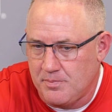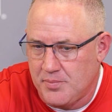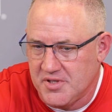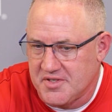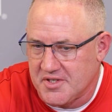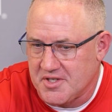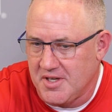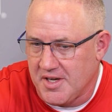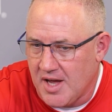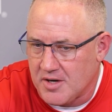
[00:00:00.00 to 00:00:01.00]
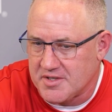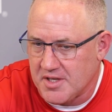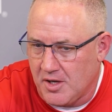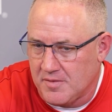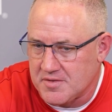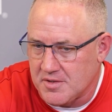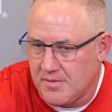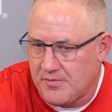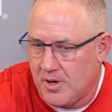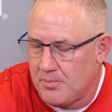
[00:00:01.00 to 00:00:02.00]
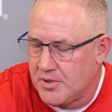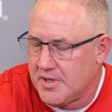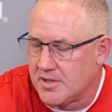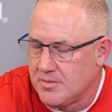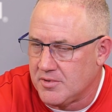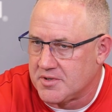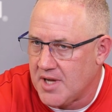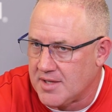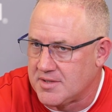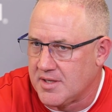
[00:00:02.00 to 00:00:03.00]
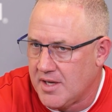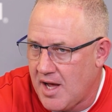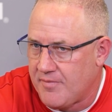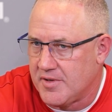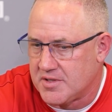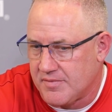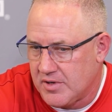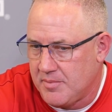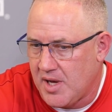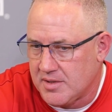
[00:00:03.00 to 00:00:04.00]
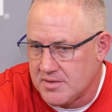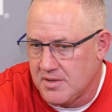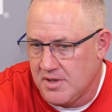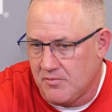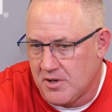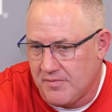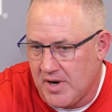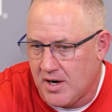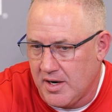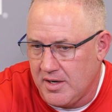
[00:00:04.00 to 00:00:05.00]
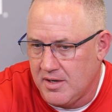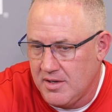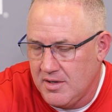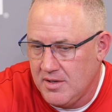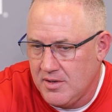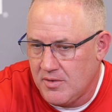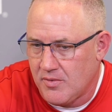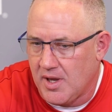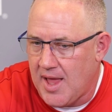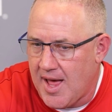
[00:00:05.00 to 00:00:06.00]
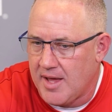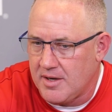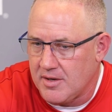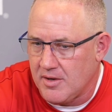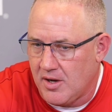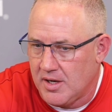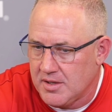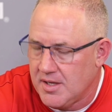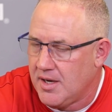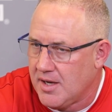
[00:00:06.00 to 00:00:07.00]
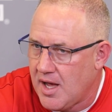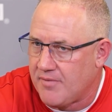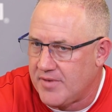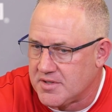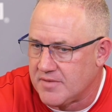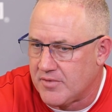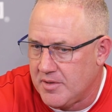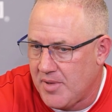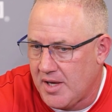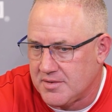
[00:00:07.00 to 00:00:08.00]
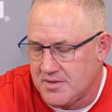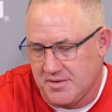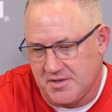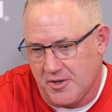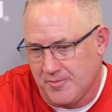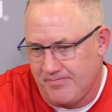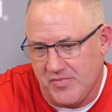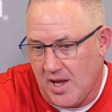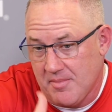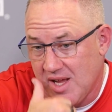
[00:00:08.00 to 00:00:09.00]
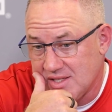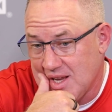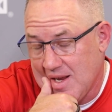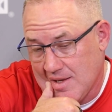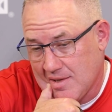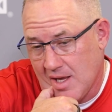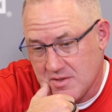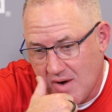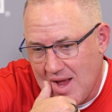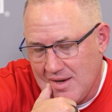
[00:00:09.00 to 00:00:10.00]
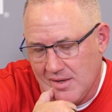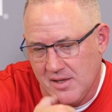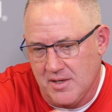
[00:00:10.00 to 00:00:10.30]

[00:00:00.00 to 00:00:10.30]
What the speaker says: positioning ourselves from predictable shots to get offensive rebounds. And we're very reliant on getting offensive rebounds. And so I'm not saying that that's right.